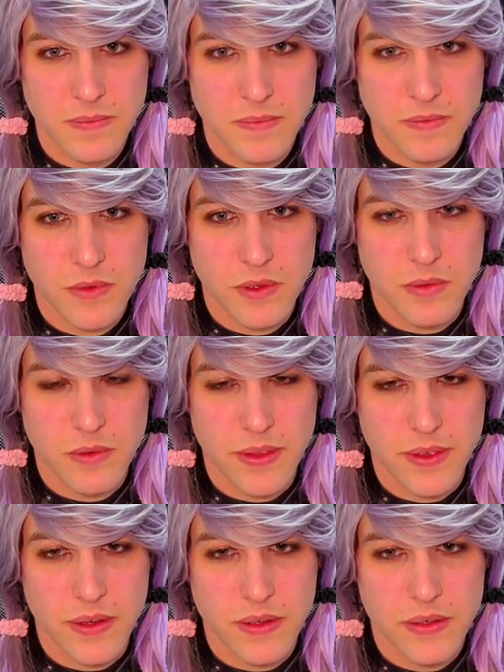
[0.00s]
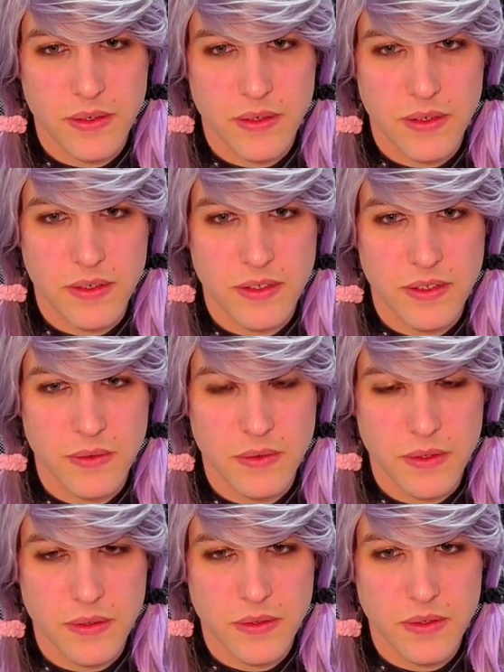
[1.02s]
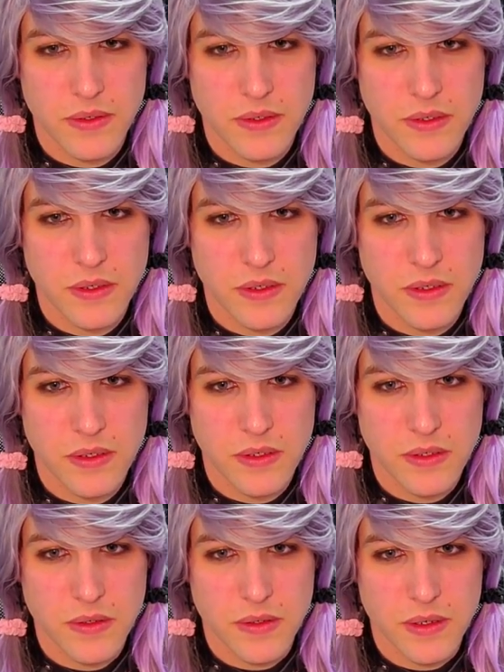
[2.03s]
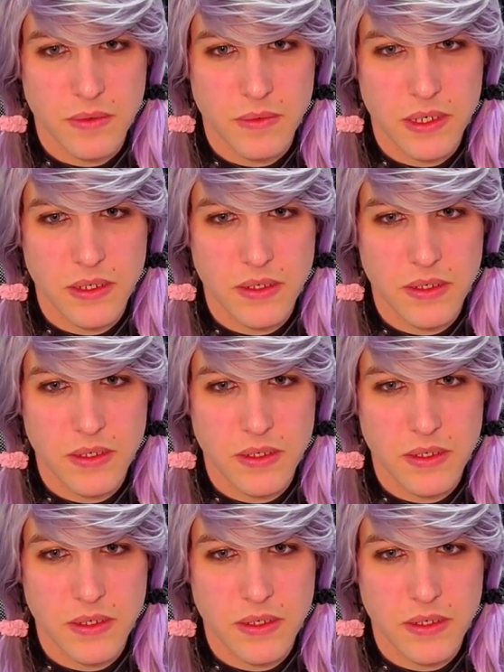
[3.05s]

or rather R0 to R1.